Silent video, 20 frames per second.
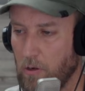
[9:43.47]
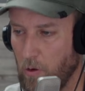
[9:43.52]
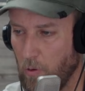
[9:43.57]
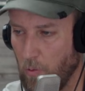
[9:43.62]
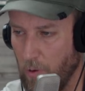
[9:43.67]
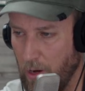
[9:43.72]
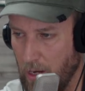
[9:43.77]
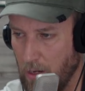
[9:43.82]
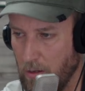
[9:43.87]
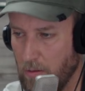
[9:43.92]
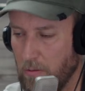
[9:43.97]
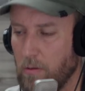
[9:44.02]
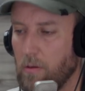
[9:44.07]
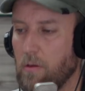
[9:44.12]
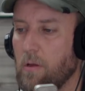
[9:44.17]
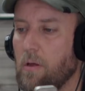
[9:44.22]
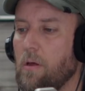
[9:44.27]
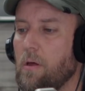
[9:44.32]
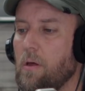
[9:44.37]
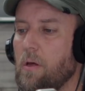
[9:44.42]
green.
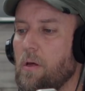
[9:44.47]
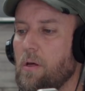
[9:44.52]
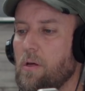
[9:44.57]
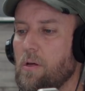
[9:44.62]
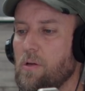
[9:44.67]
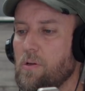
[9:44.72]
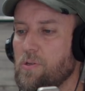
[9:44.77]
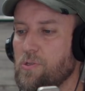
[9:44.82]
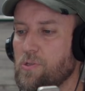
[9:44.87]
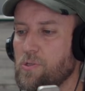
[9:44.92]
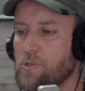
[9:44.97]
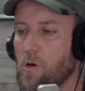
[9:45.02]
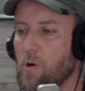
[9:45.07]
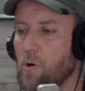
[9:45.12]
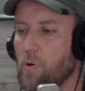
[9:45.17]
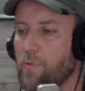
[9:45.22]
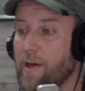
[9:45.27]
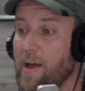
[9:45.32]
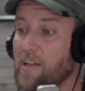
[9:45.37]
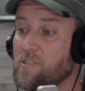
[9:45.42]

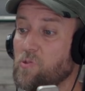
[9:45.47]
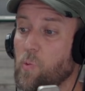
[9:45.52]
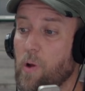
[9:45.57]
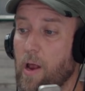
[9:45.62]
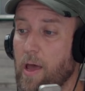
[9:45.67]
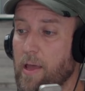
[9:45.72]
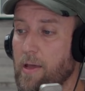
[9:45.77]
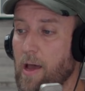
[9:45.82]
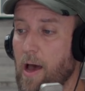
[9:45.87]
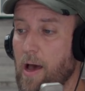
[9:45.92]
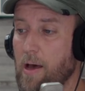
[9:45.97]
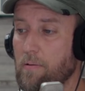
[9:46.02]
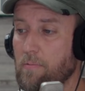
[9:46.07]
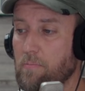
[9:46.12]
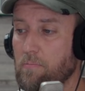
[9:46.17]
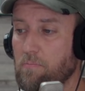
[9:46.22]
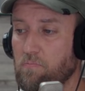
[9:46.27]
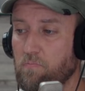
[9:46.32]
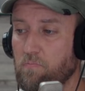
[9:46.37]
So that's what I got.